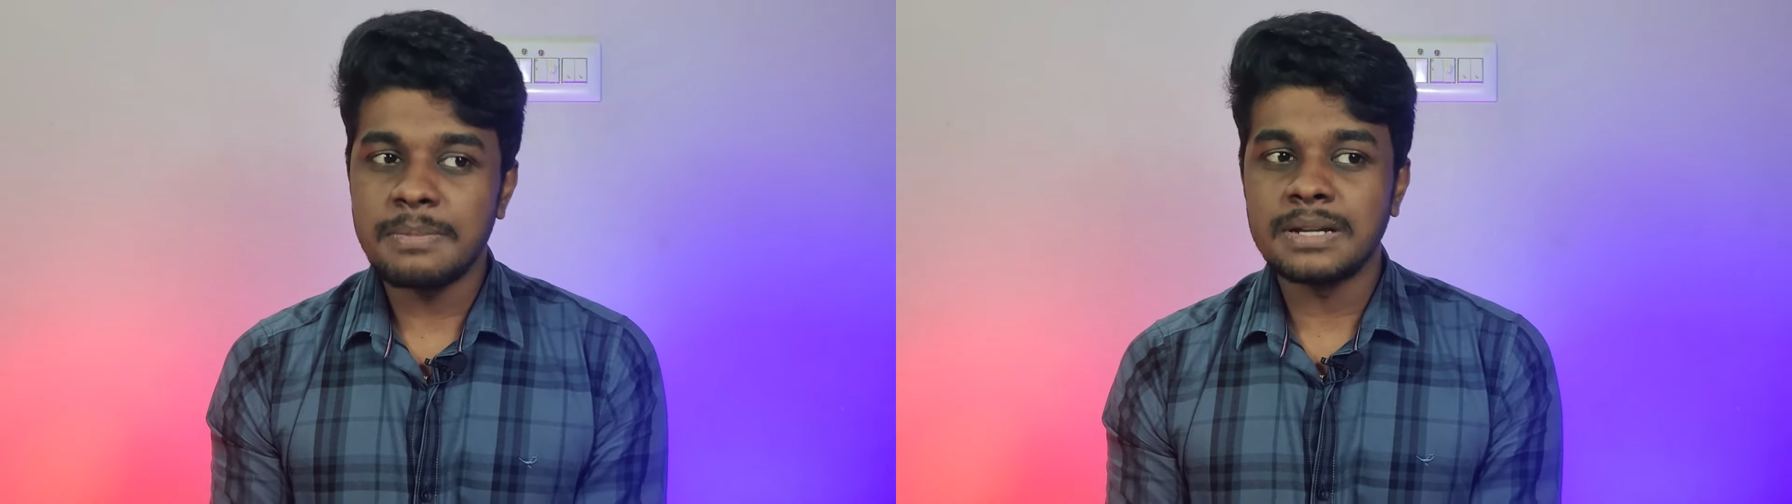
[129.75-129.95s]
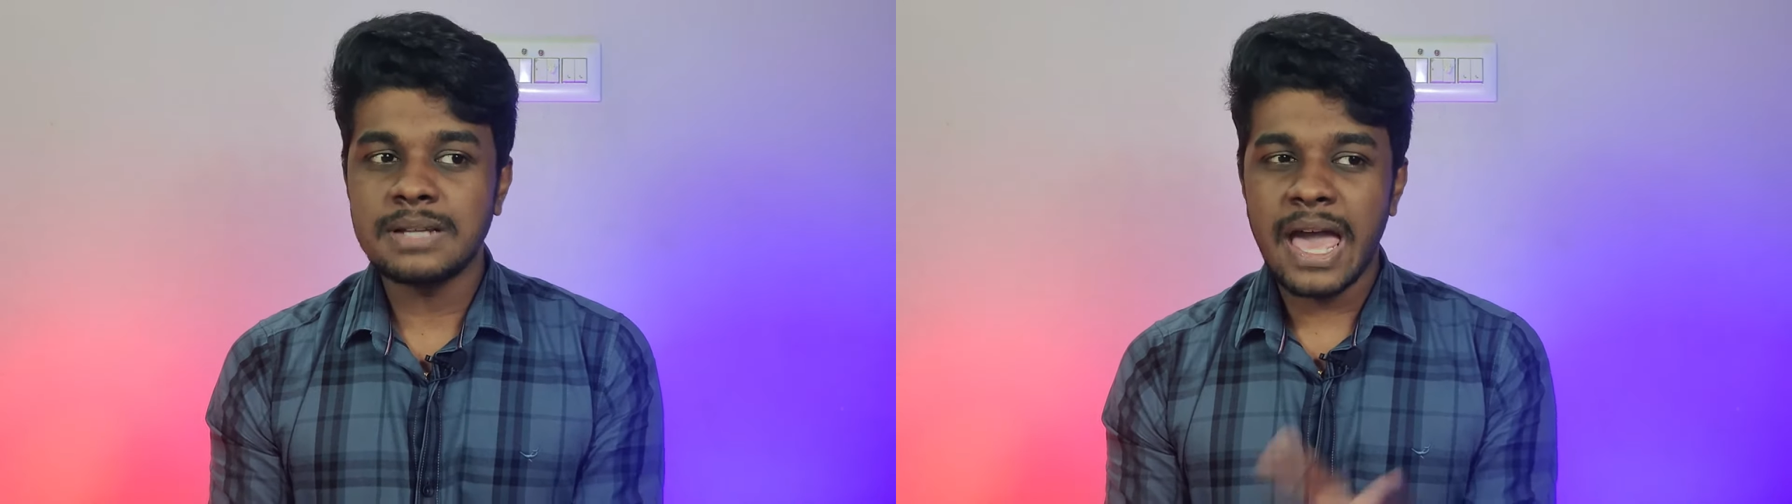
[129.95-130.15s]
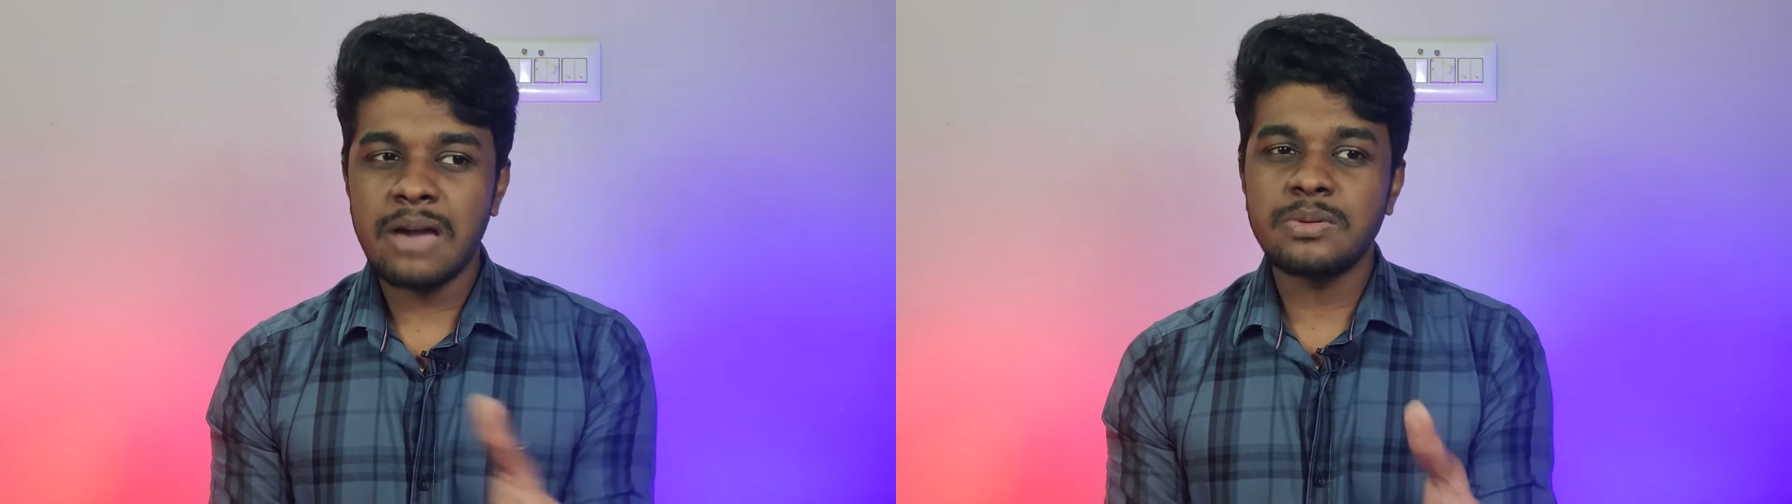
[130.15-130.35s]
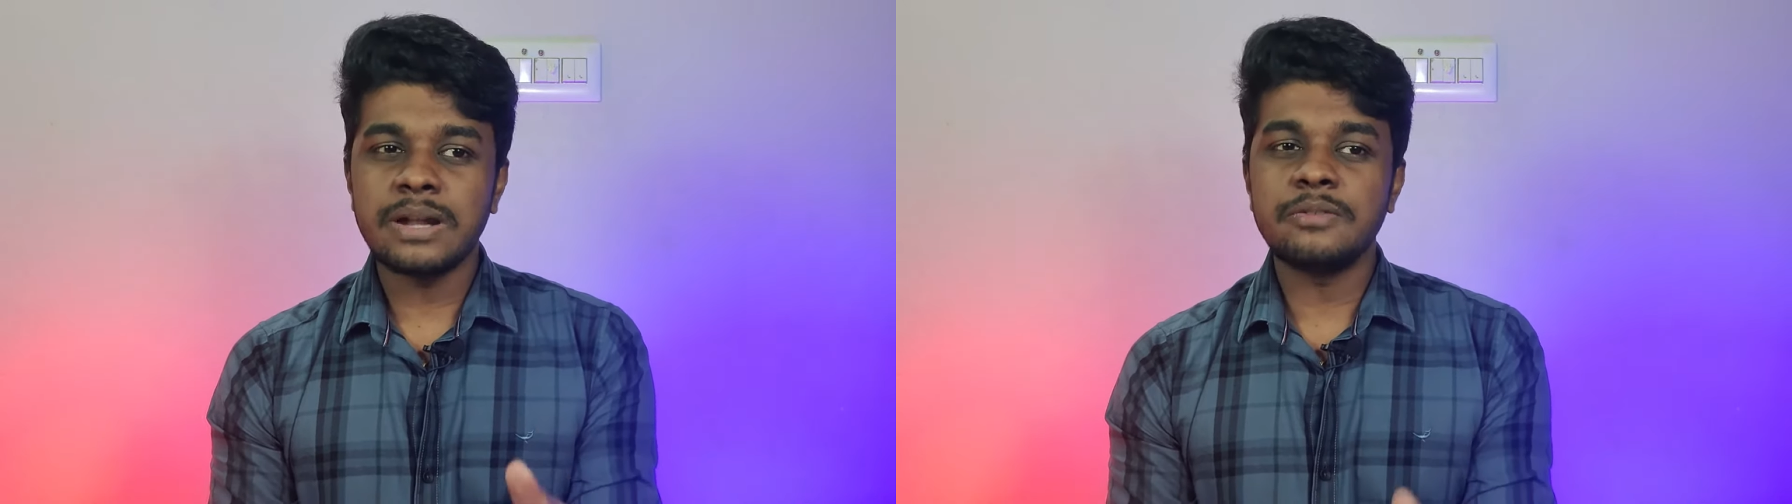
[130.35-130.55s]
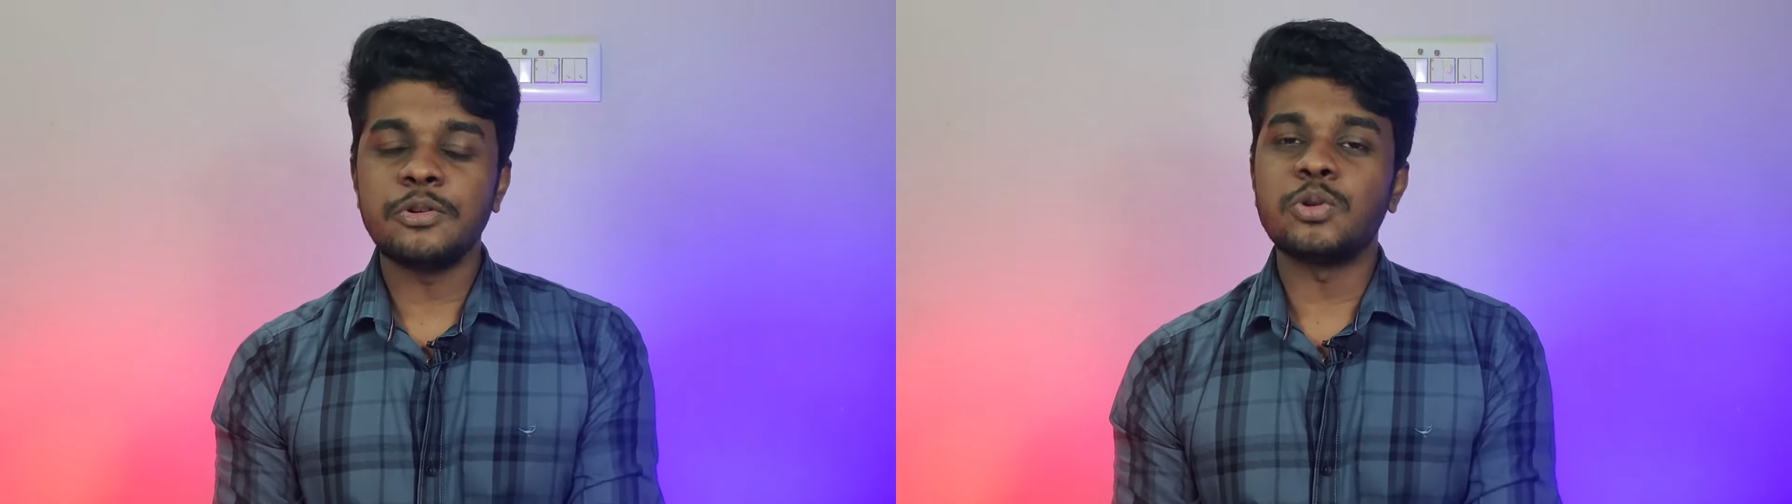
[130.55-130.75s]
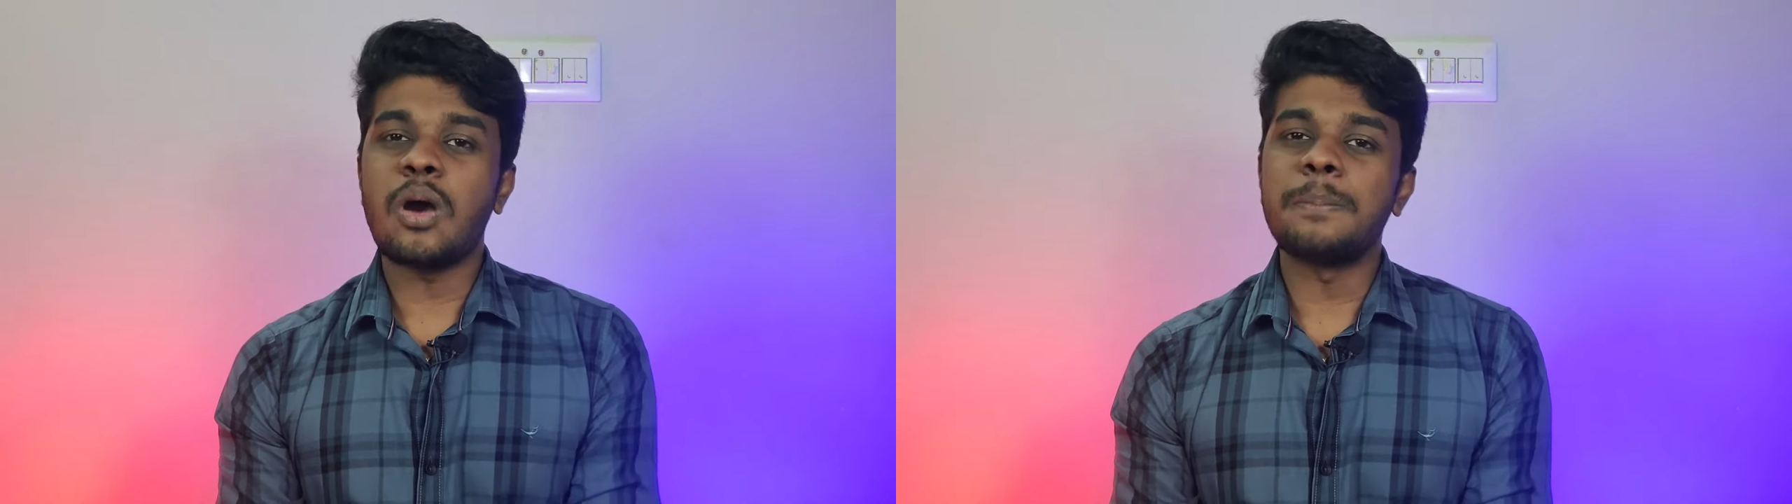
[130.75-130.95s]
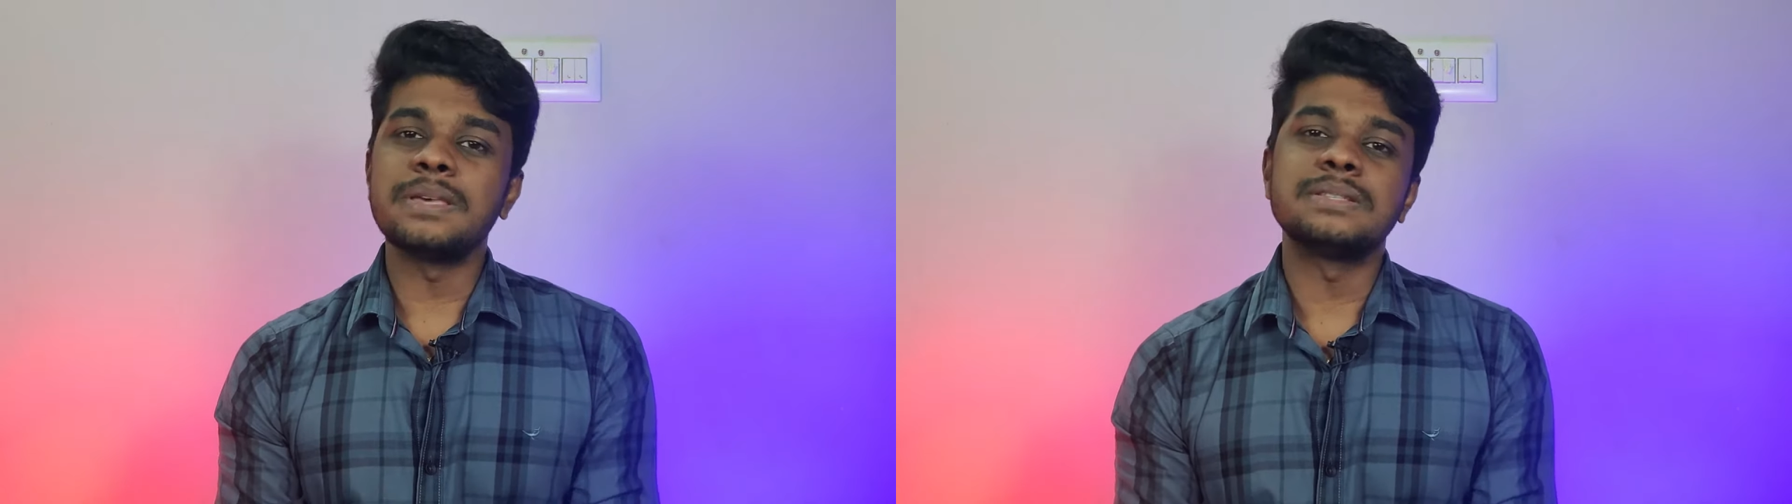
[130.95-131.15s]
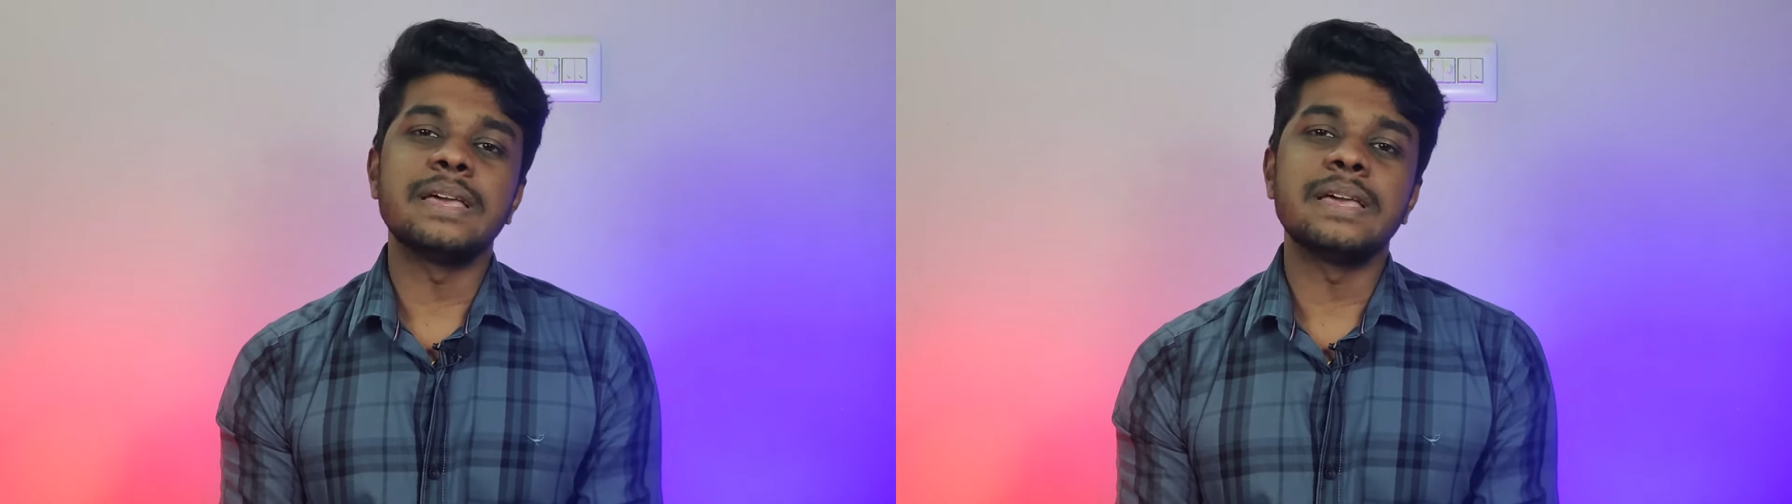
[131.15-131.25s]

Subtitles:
but I have read a few topics